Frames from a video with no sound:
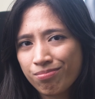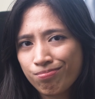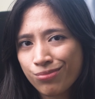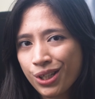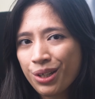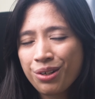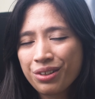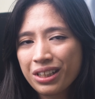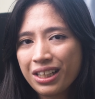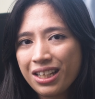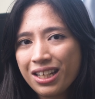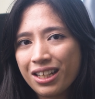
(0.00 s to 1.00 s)
until you
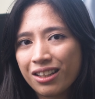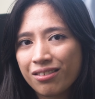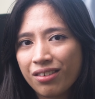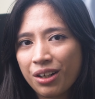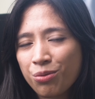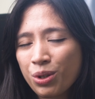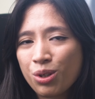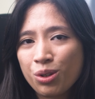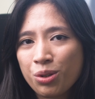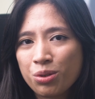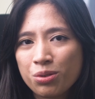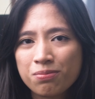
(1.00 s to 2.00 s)
really need it. And when you
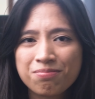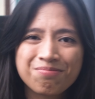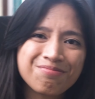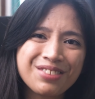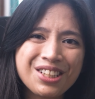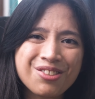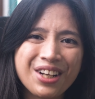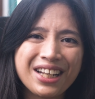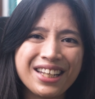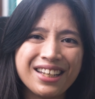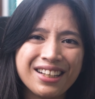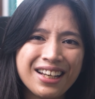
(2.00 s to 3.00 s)
do, it's
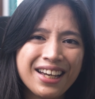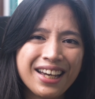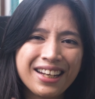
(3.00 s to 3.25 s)
ready.